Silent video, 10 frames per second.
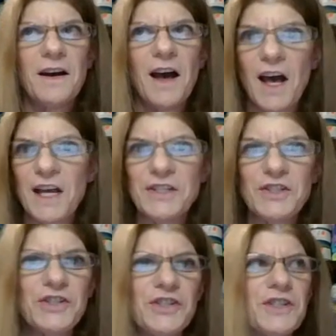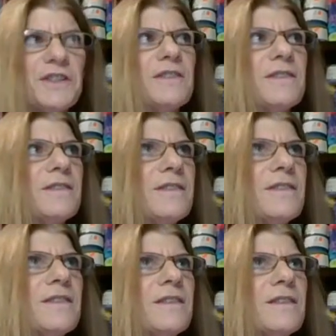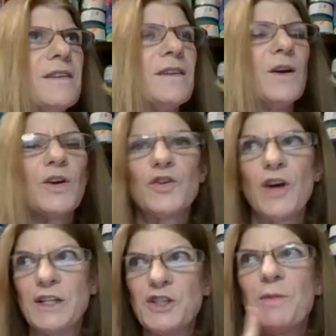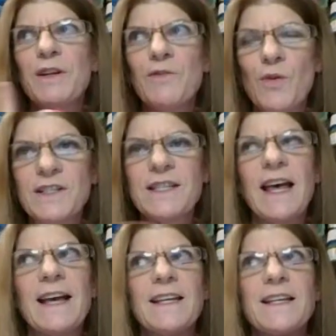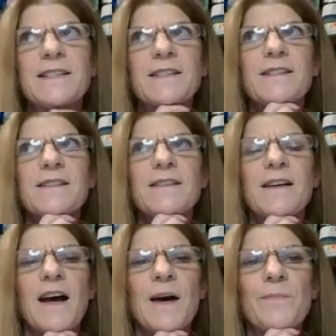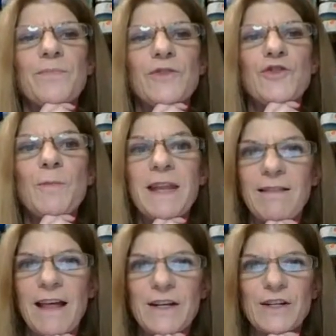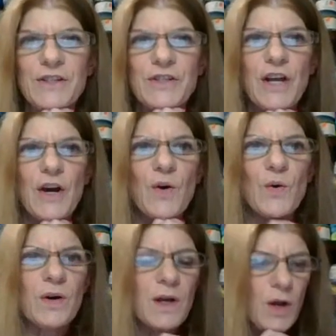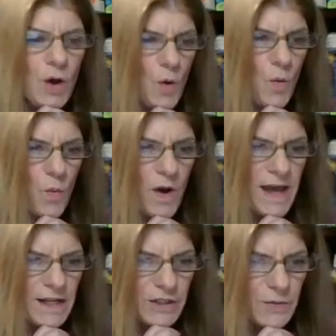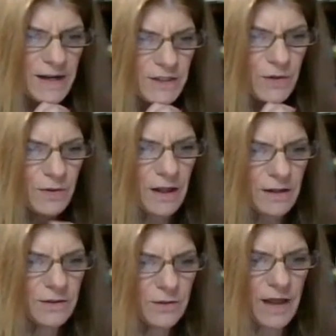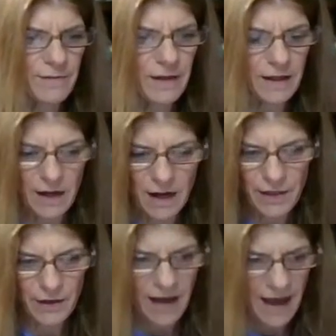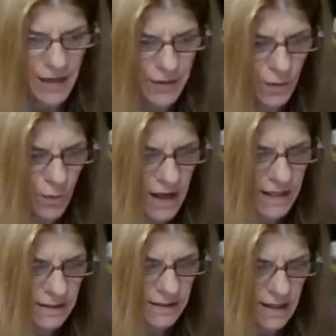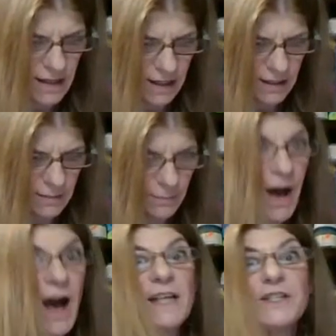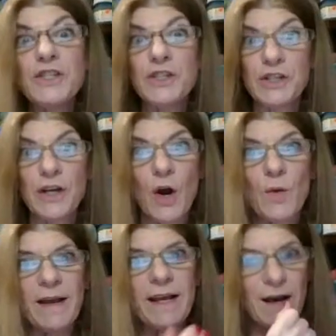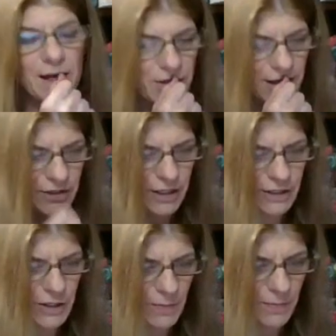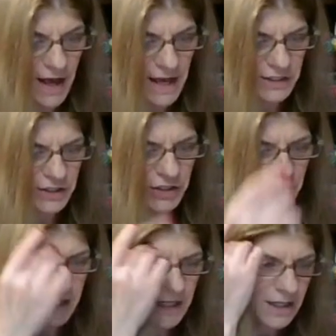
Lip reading: hunch, crunch, but of course that is too many letters. So what do I do left? Are there other ones? There, punch. Oh my gosh, there's also punch.